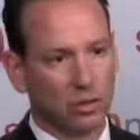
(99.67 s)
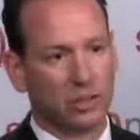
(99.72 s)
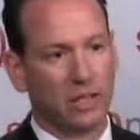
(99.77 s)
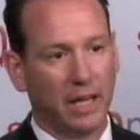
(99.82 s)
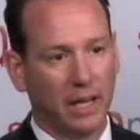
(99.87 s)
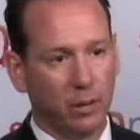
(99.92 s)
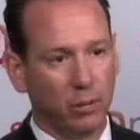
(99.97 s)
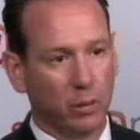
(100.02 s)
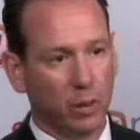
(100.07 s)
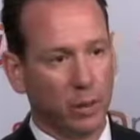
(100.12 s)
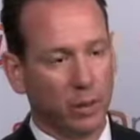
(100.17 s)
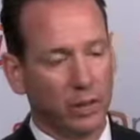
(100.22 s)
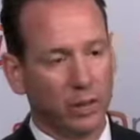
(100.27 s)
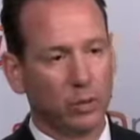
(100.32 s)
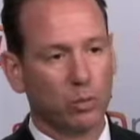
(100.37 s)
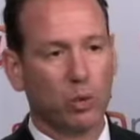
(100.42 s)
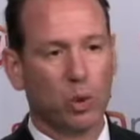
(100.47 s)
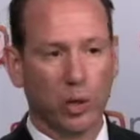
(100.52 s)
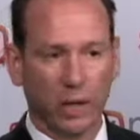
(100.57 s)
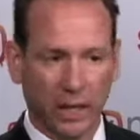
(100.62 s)
site where we
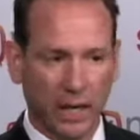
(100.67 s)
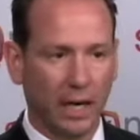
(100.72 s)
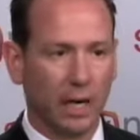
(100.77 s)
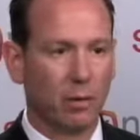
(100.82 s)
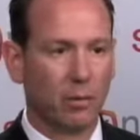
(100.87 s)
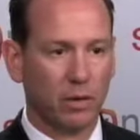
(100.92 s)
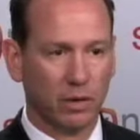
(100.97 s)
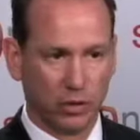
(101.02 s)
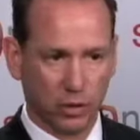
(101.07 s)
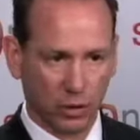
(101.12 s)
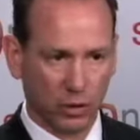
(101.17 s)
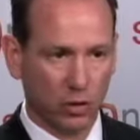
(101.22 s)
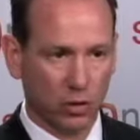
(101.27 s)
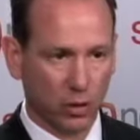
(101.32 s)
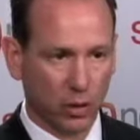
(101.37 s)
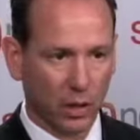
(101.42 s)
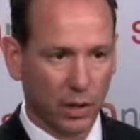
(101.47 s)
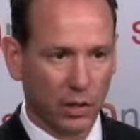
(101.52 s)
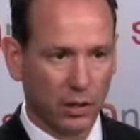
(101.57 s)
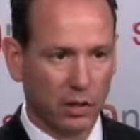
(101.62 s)
deploy cameras and
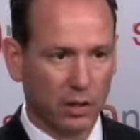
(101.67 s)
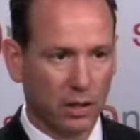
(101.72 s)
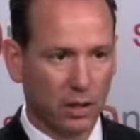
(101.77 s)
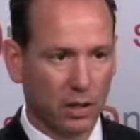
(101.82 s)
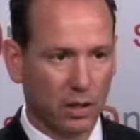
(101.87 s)
storage.